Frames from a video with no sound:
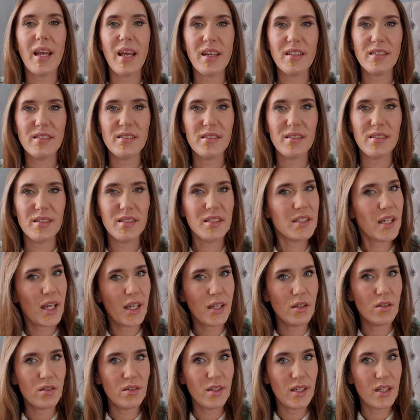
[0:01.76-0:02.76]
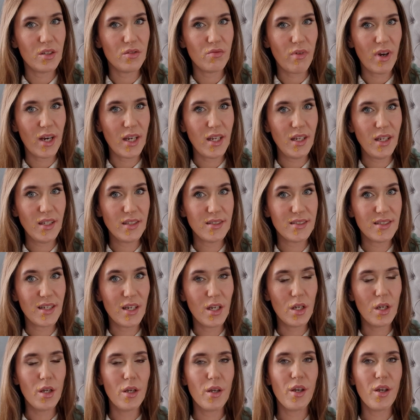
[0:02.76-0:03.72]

Yes, the title is right.